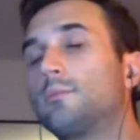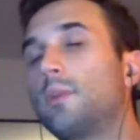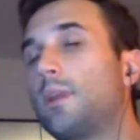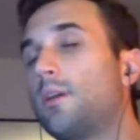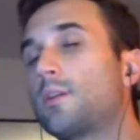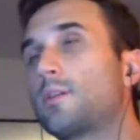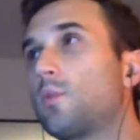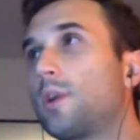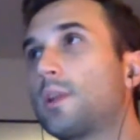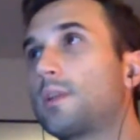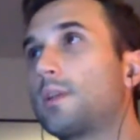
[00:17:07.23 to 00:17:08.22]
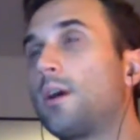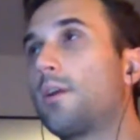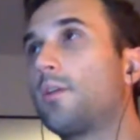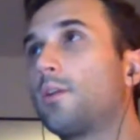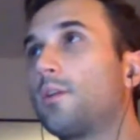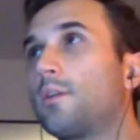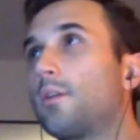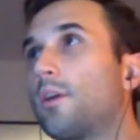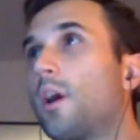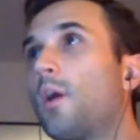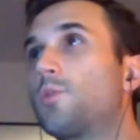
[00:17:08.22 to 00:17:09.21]
here's what
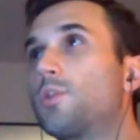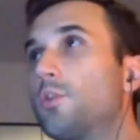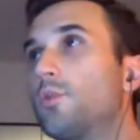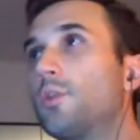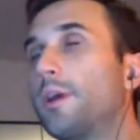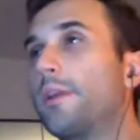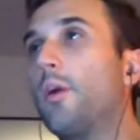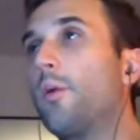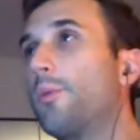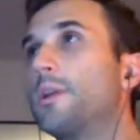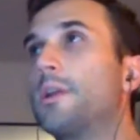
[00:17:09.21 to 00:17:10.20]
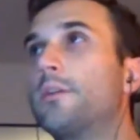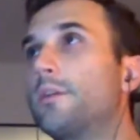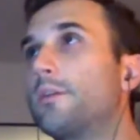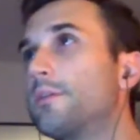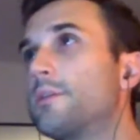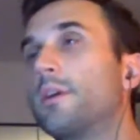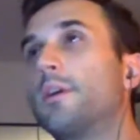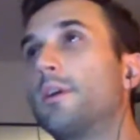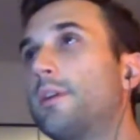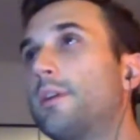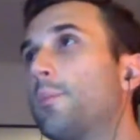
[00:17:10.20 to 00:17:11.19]
other hubs do, like the open dinners,
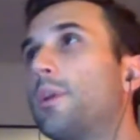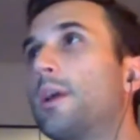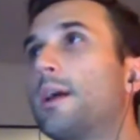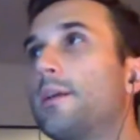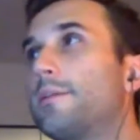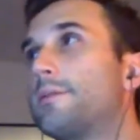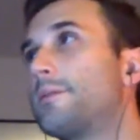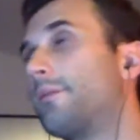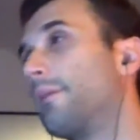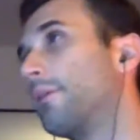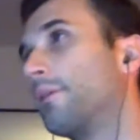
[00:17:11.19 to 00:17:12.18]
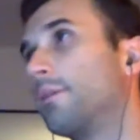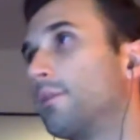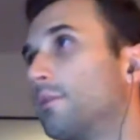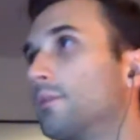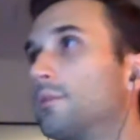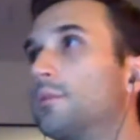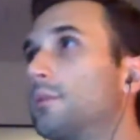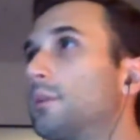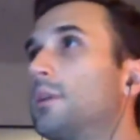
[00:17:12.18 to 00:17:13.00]
the demo nights, the